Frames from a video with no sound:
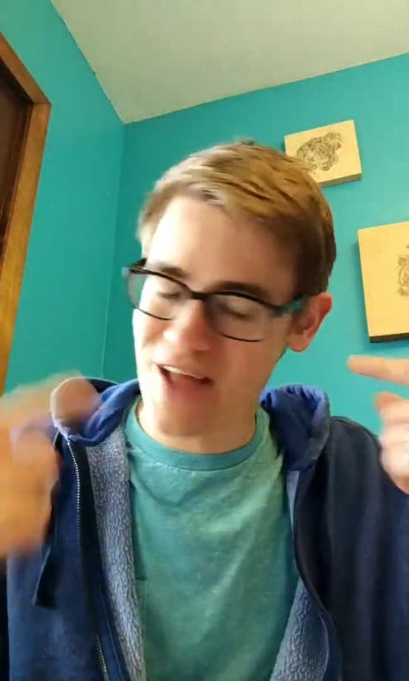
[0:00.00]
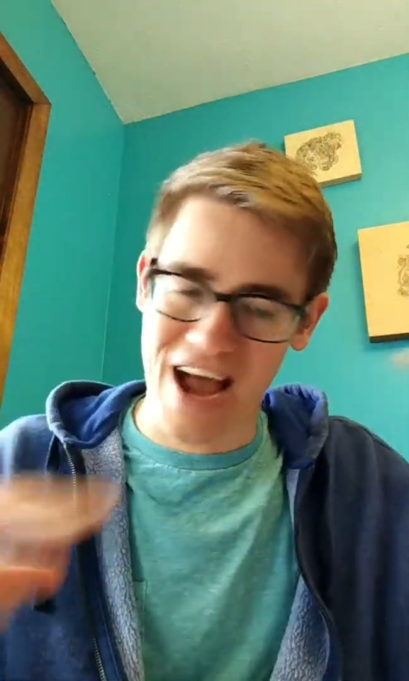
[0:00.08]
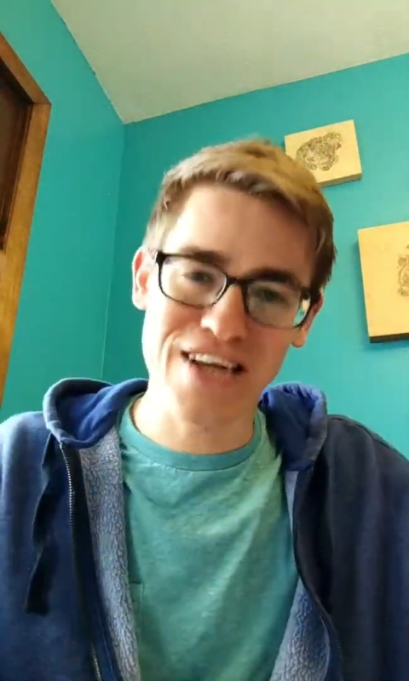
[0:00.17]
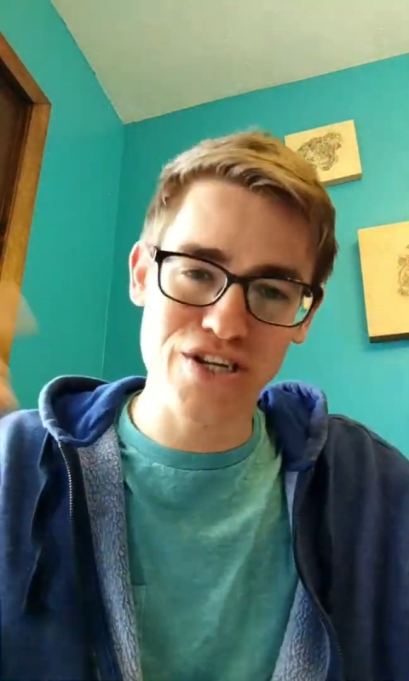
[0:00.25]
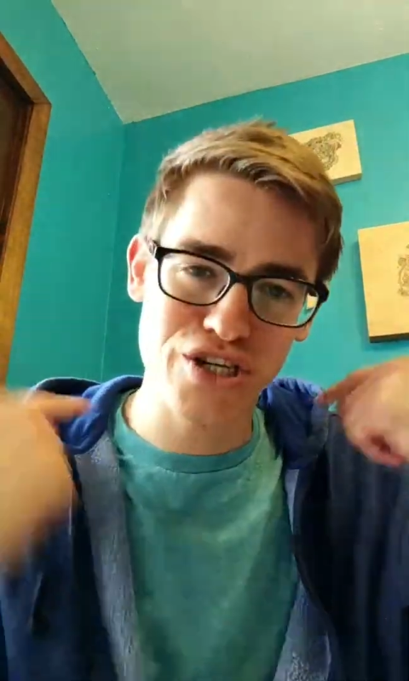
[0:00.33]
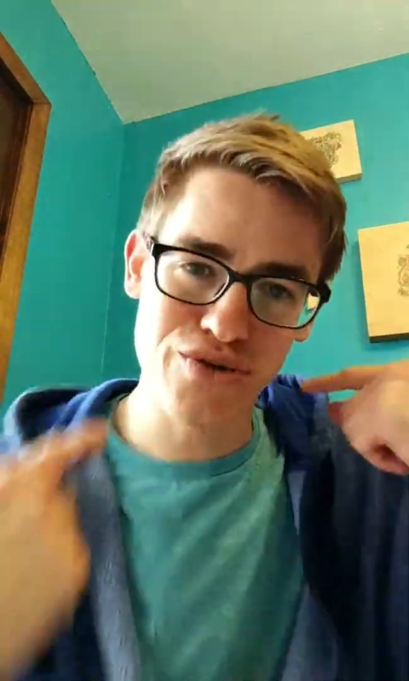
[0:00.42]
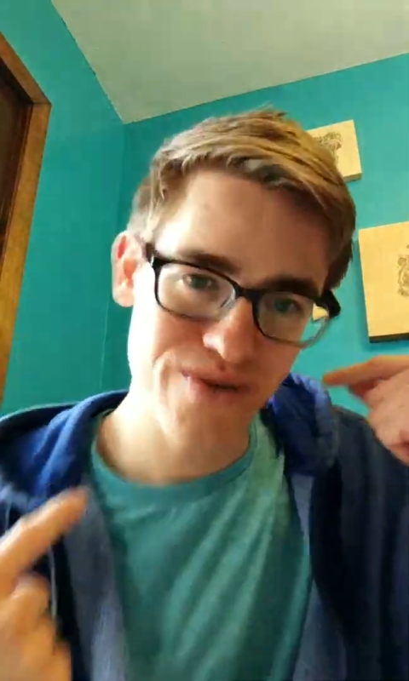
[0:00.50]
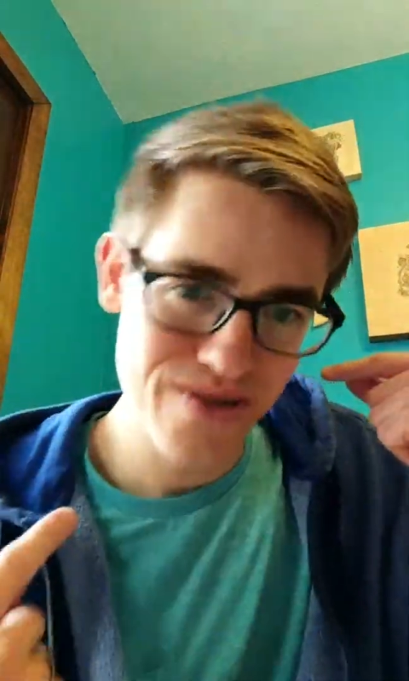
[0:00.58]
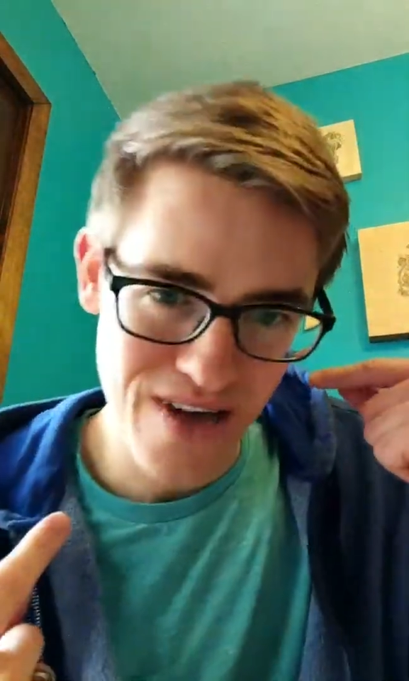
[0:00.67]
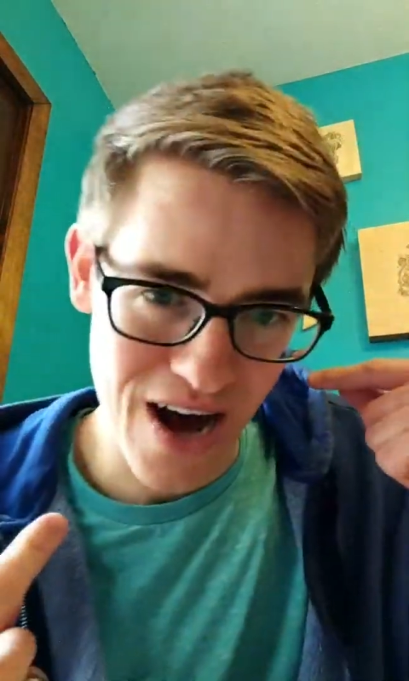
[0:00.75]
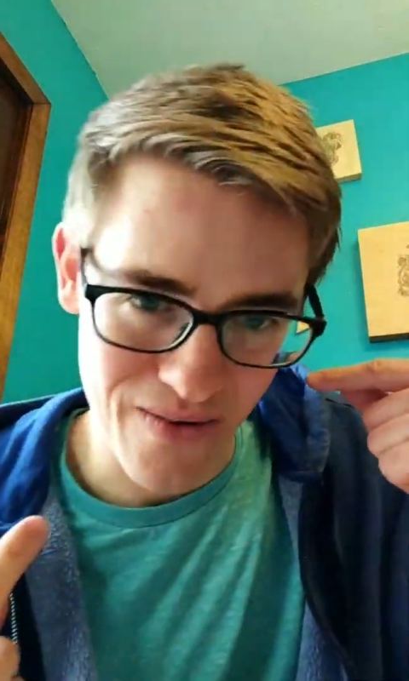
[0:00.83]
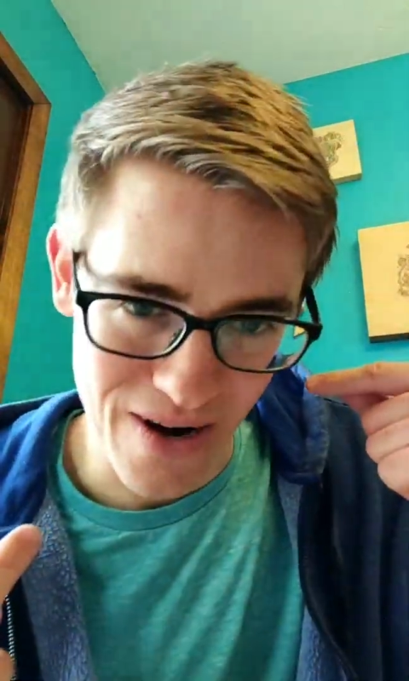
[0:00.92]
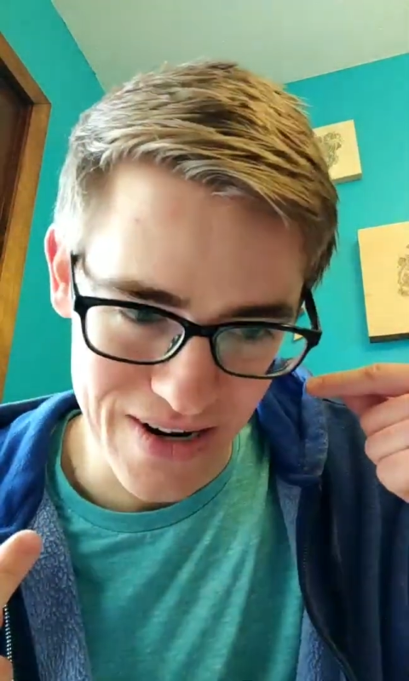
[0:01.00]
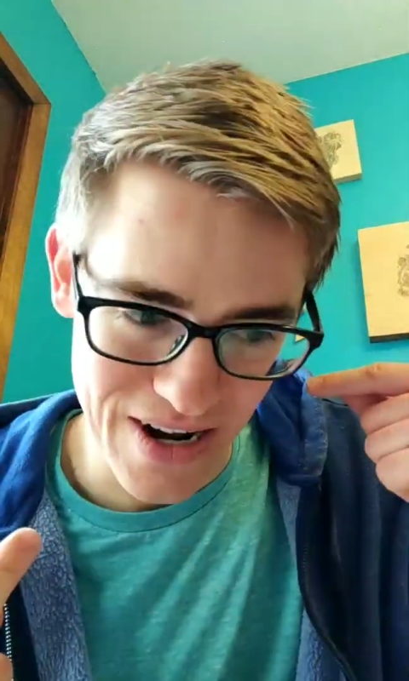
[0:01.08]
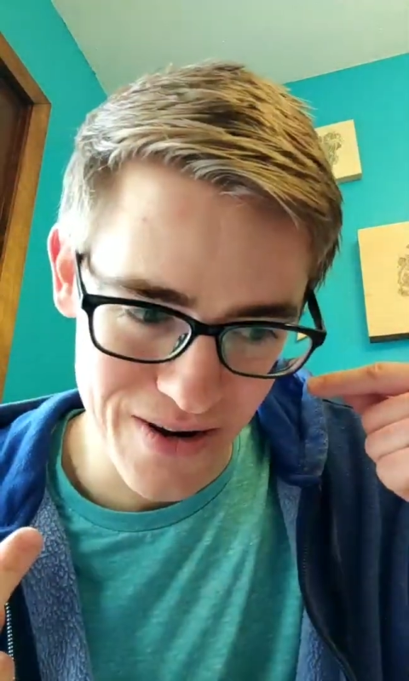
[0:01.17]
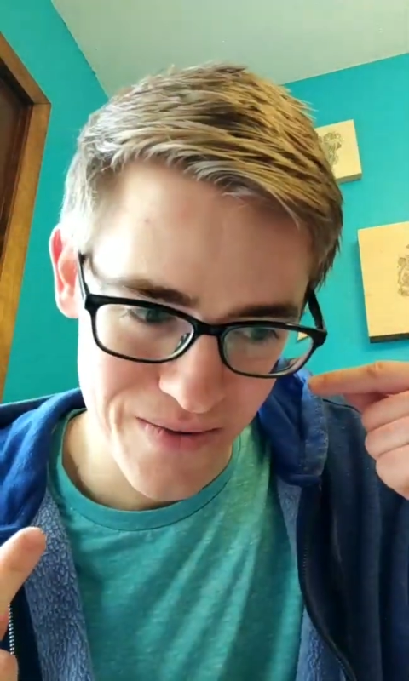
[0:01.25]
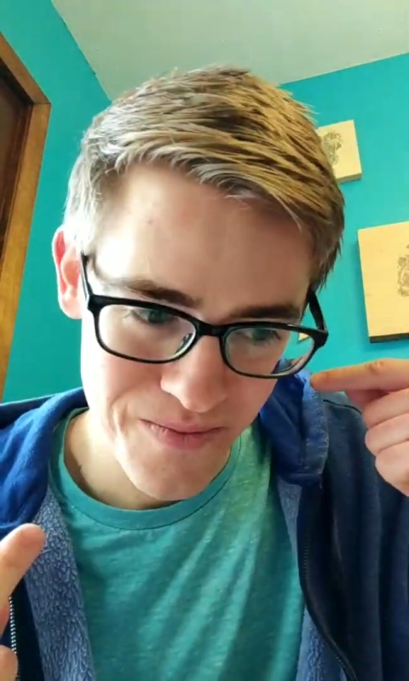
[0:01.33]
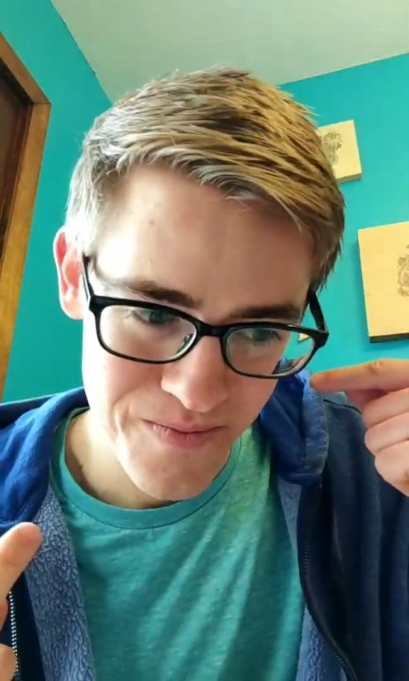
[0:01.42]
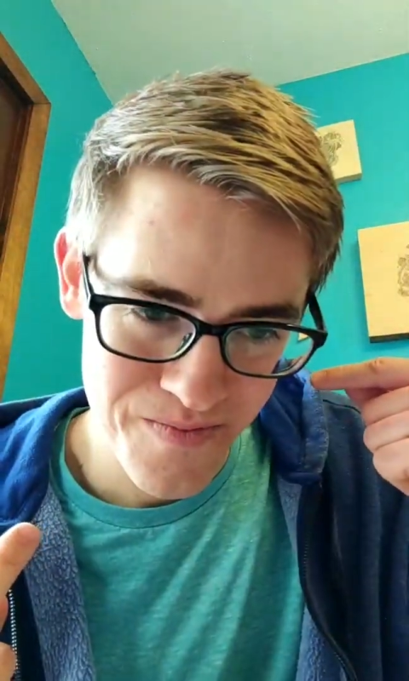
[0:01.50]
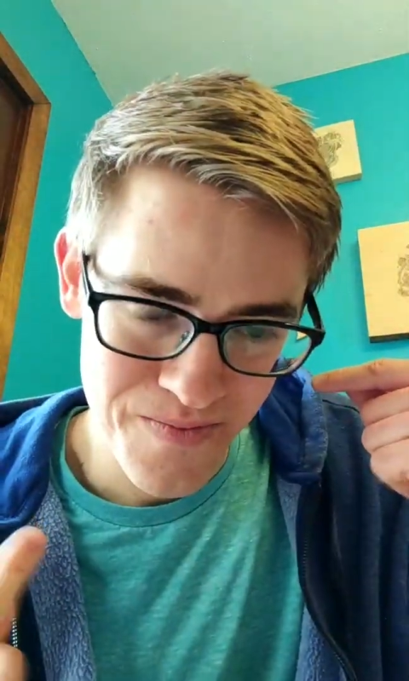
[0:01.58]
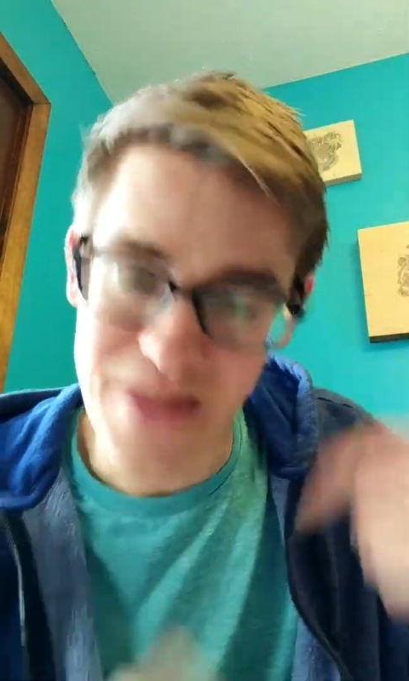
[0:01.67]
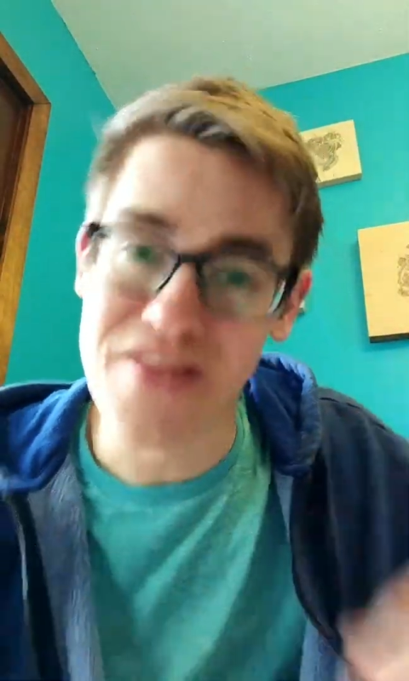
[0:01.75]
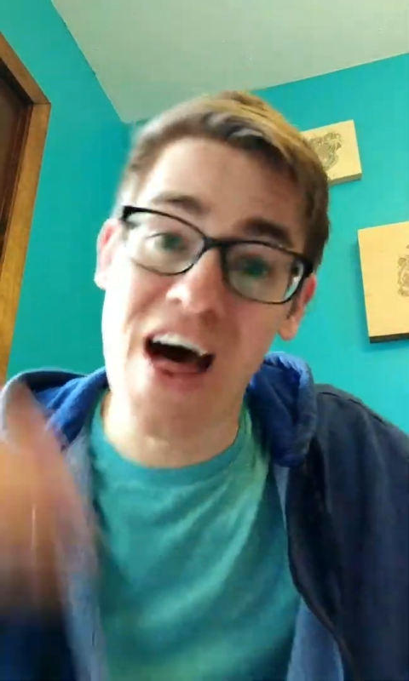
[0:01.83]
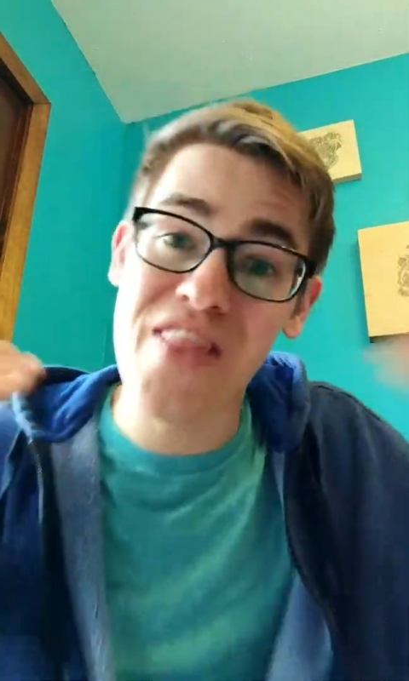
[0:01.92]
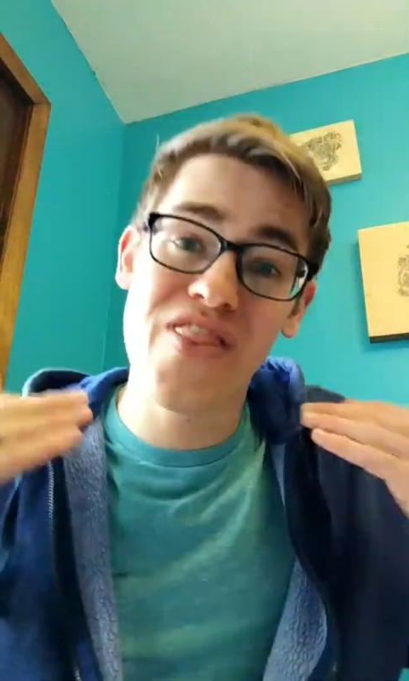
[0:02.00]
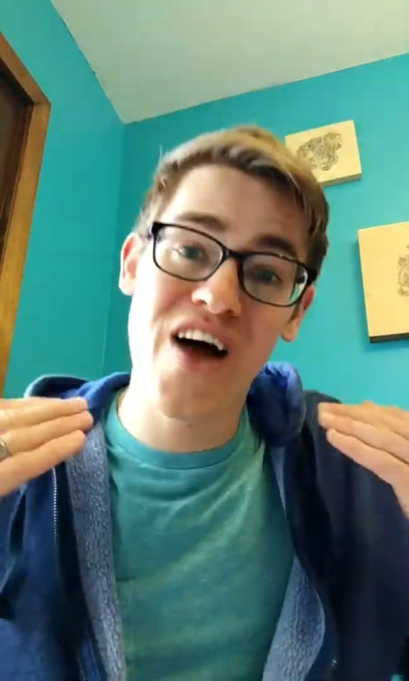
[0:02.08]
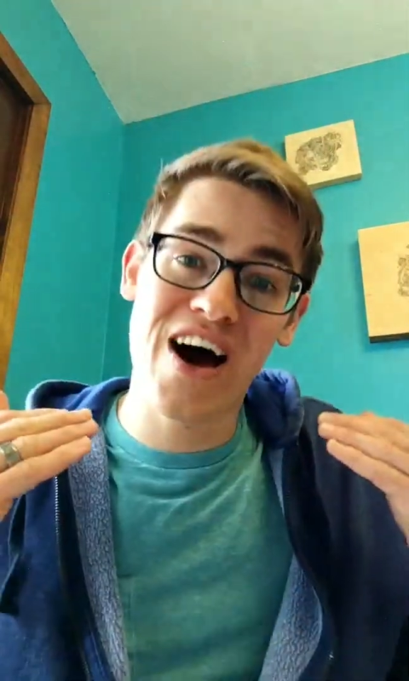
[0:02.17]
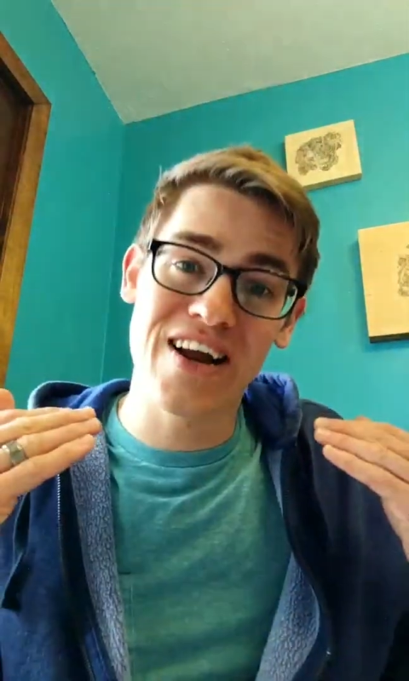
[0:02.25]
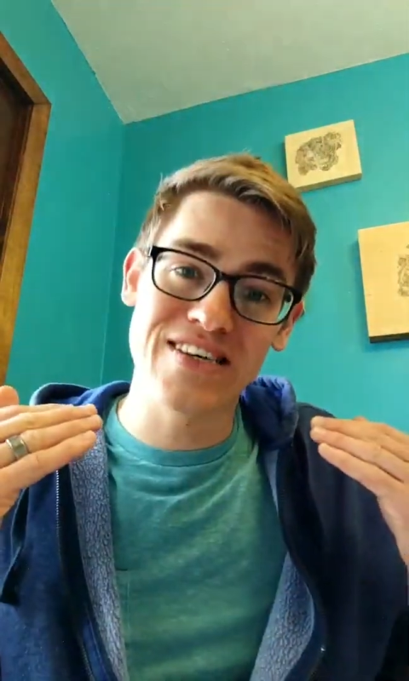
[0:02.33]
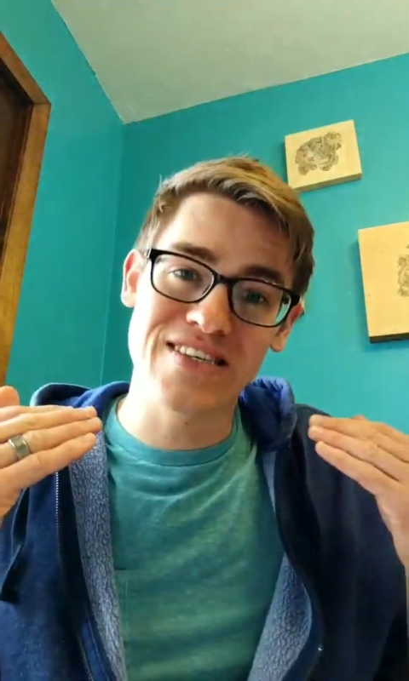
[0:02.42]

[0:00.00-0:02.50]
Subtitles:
I can choose a thought right now. And that thought is